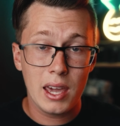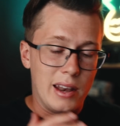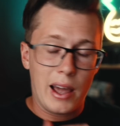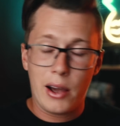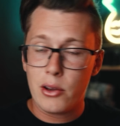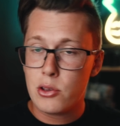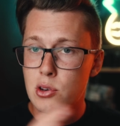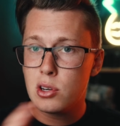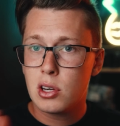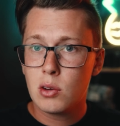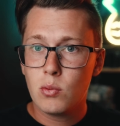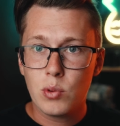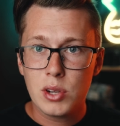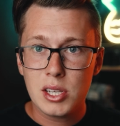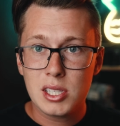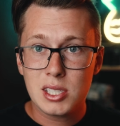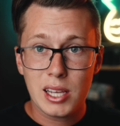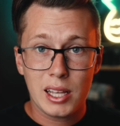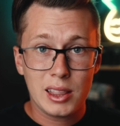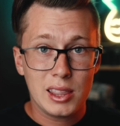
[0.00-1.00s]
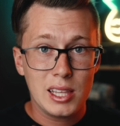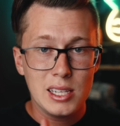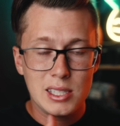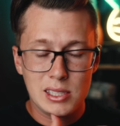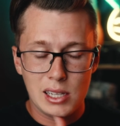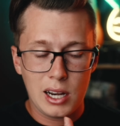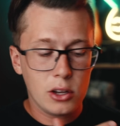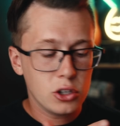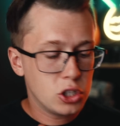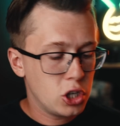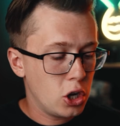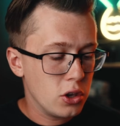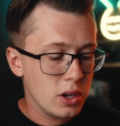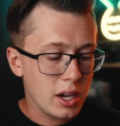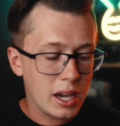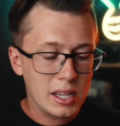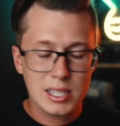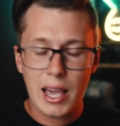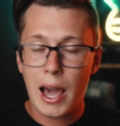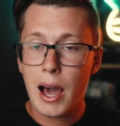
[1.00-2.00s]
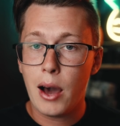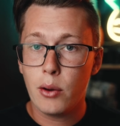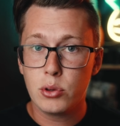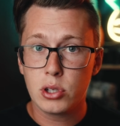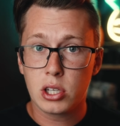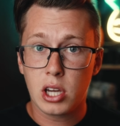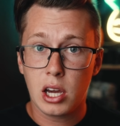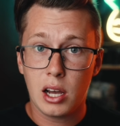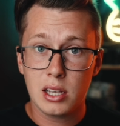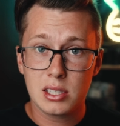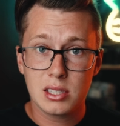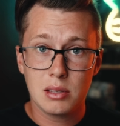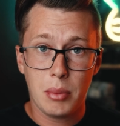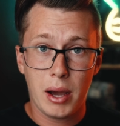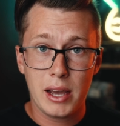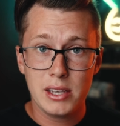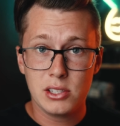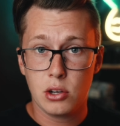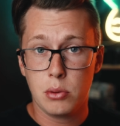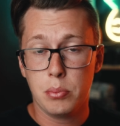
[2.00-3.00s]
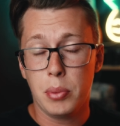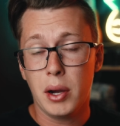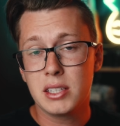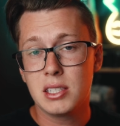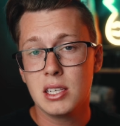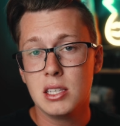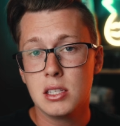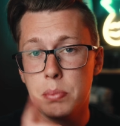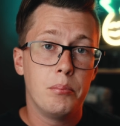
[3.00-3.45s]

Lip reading: Now, you can reset this and I'll show you guys how to customize your buttons,